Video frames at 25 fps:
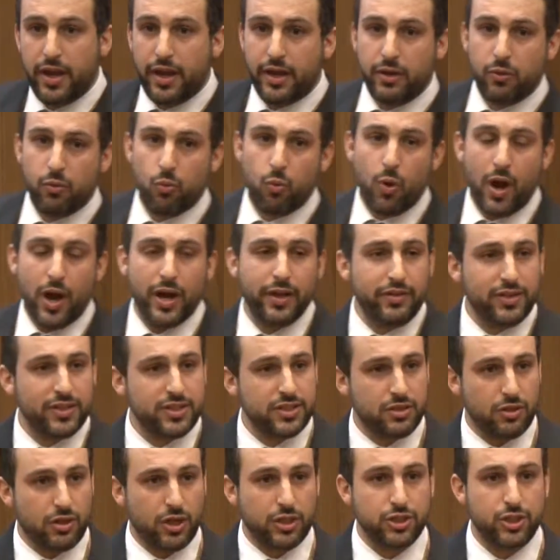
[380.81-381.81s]
and why
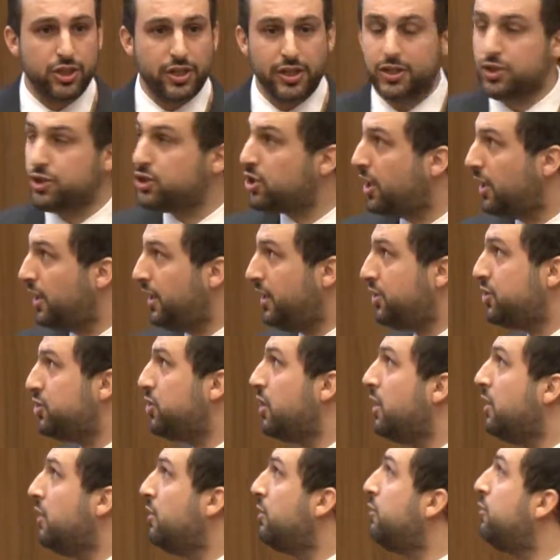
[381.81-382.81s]
the structural
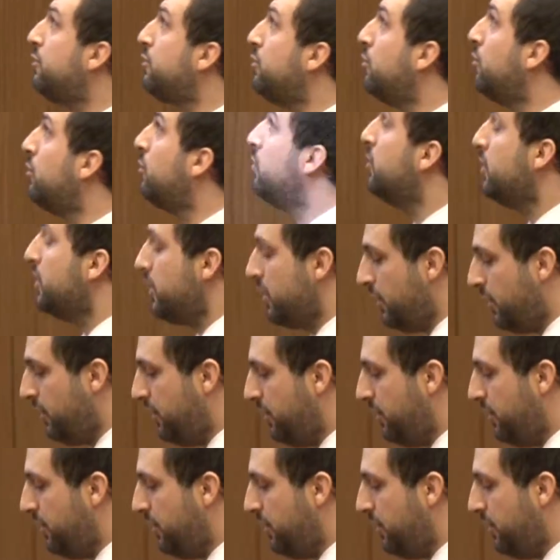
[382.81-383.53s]
challenge through